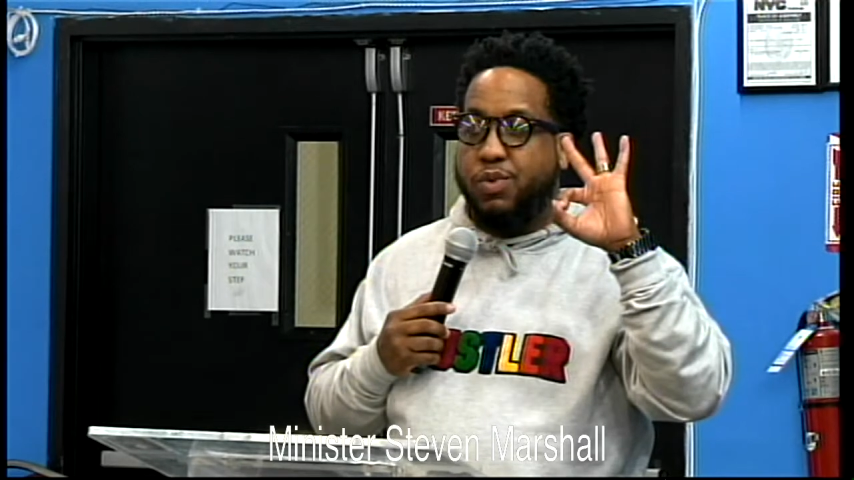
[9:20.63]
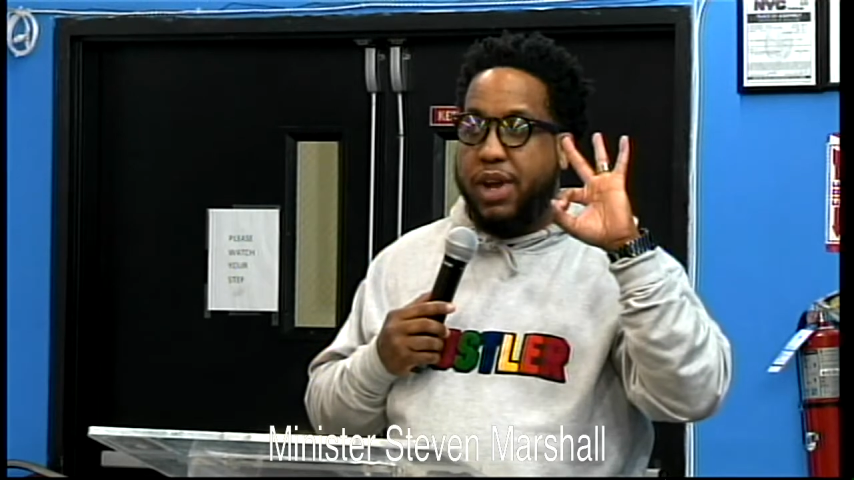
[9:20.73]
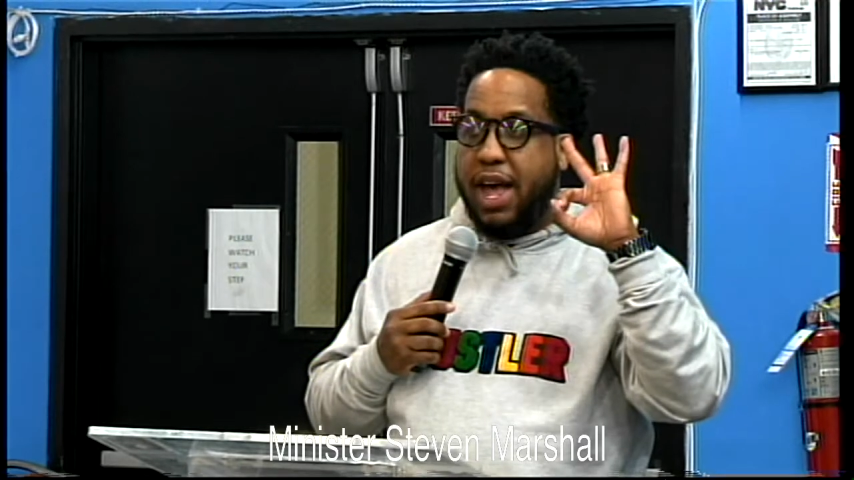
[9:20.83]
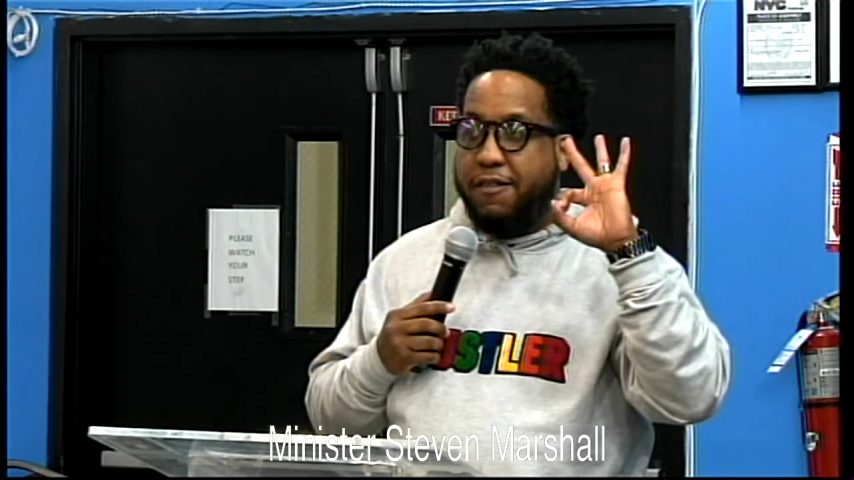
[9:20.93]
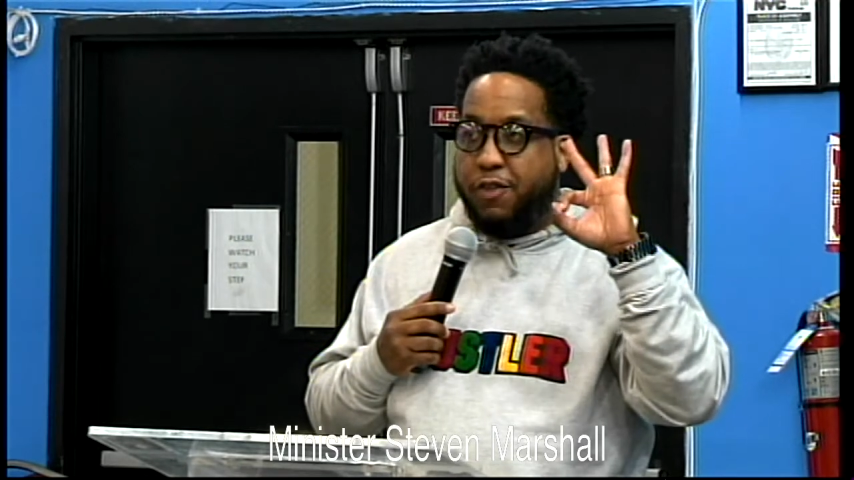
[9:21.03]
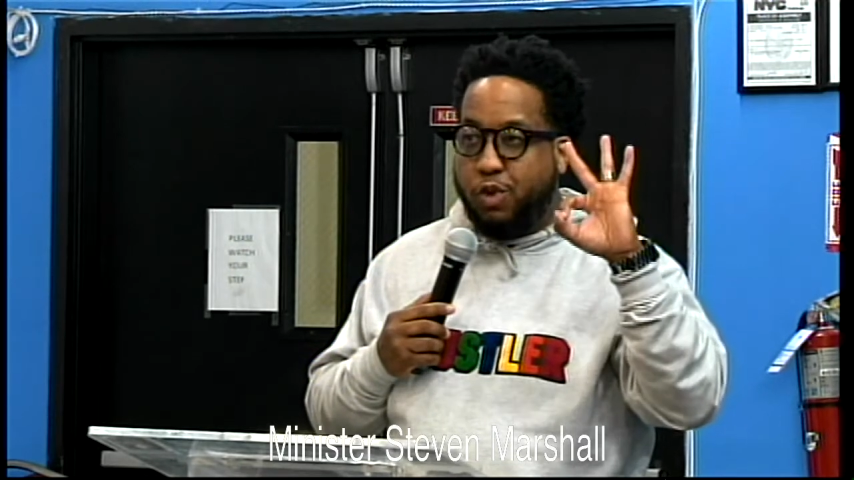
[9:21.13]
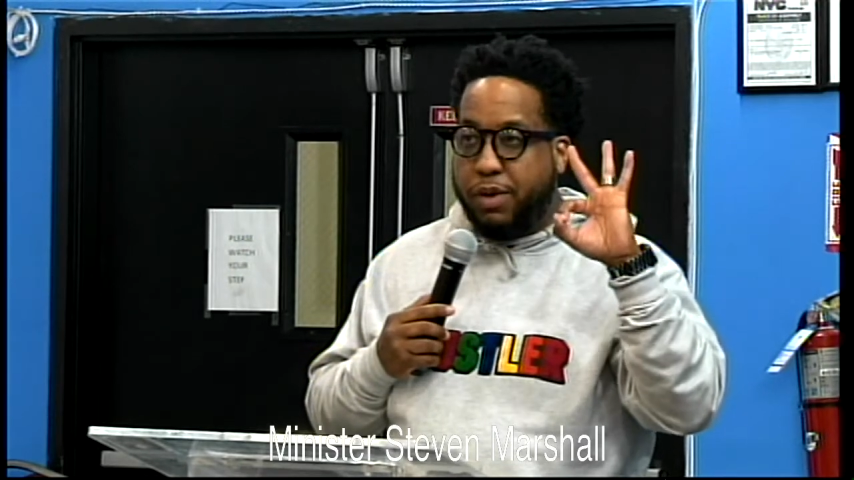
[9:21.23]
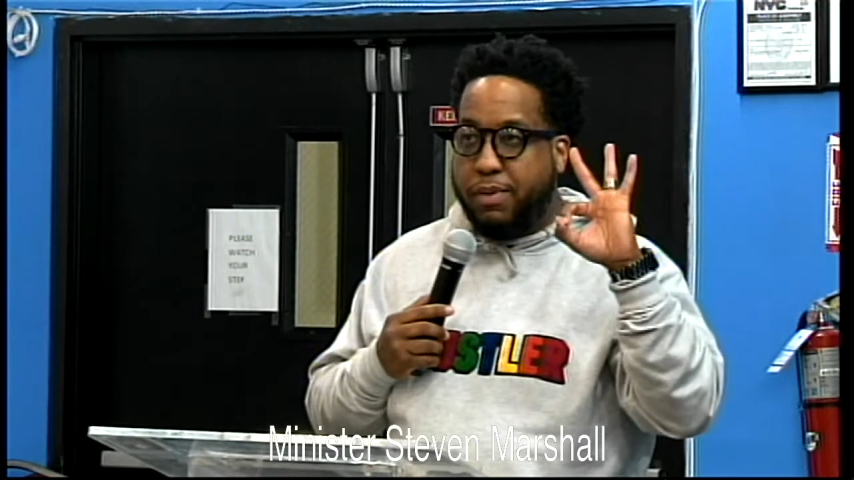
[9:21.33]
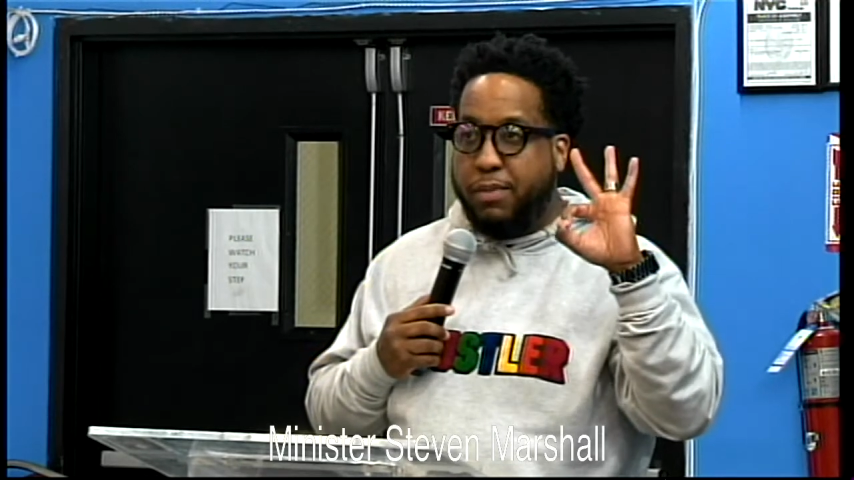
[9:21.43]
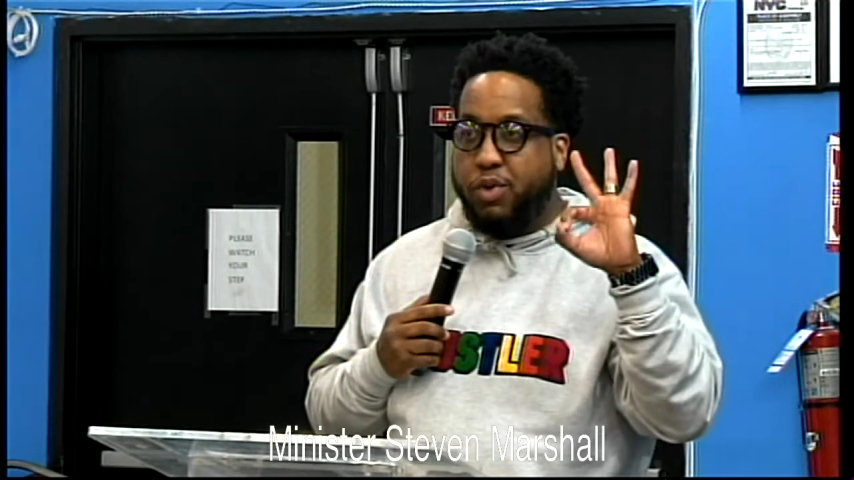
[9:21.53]
where
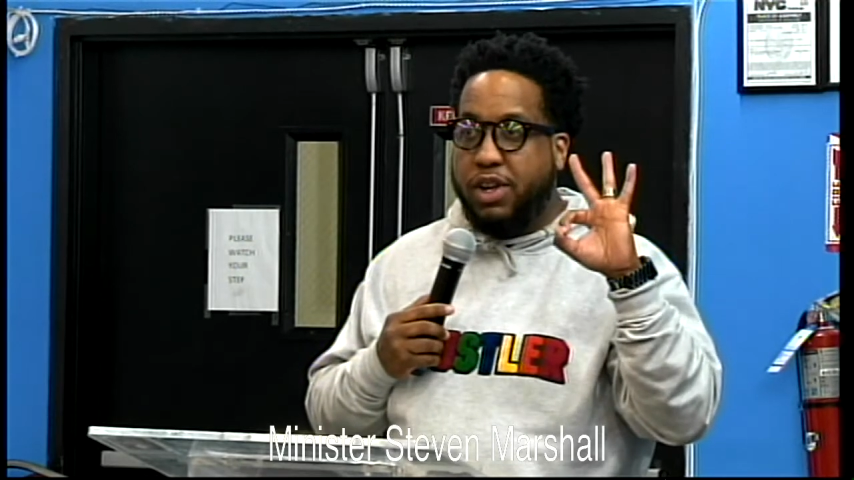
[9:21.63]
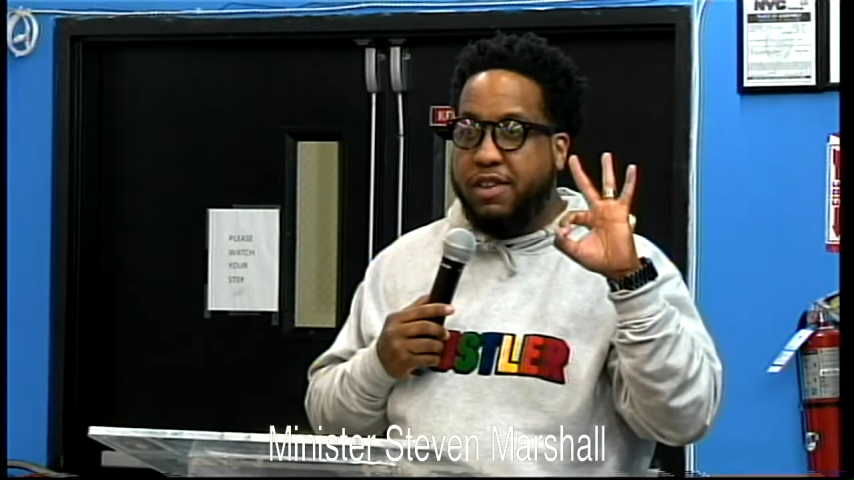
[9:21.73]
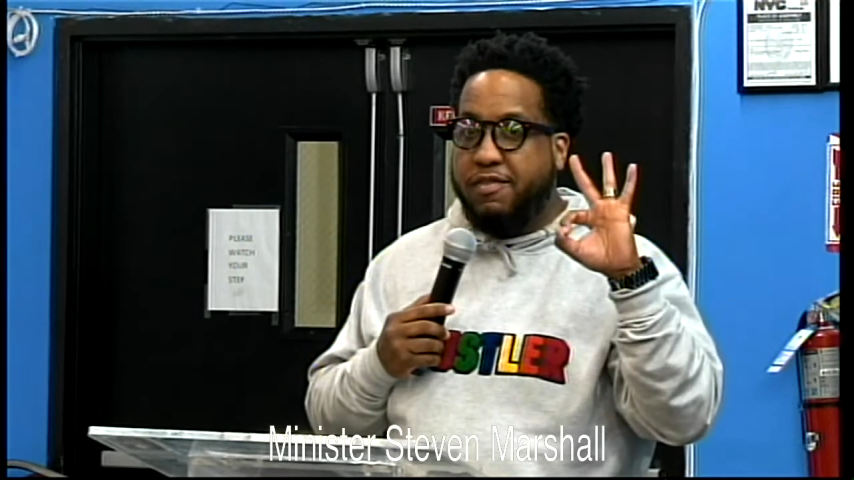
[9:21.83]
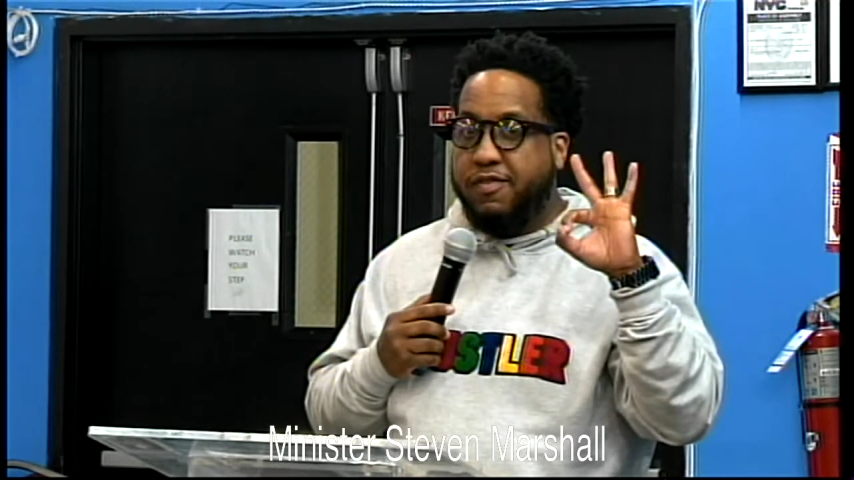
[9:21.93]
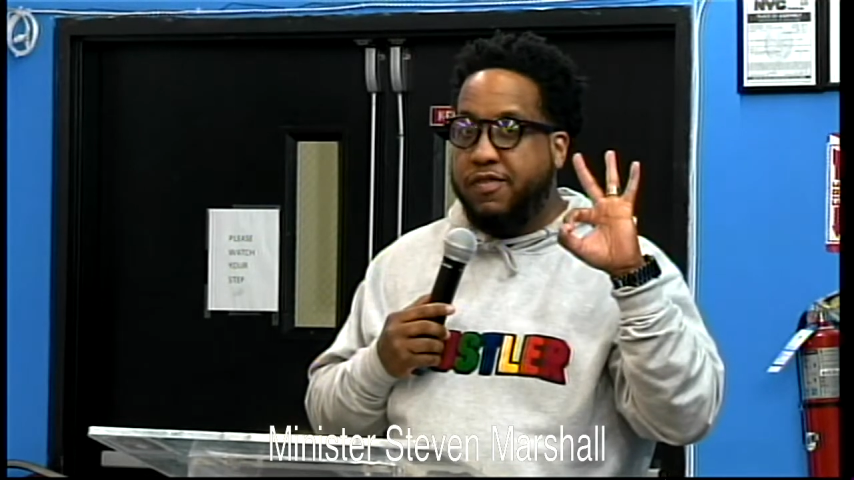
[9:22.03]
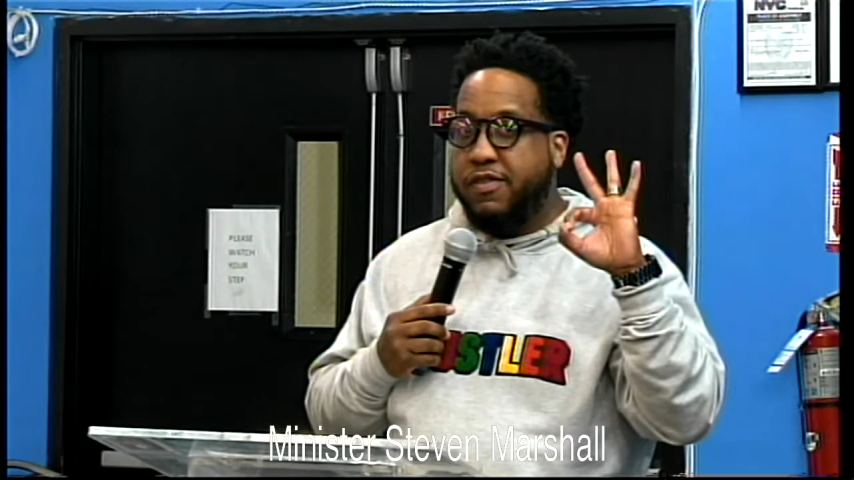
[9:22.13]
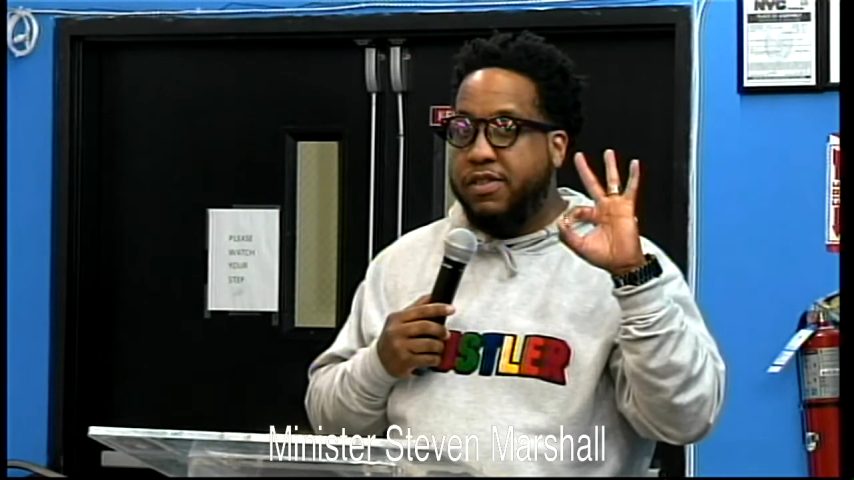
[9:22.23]
affluent people live?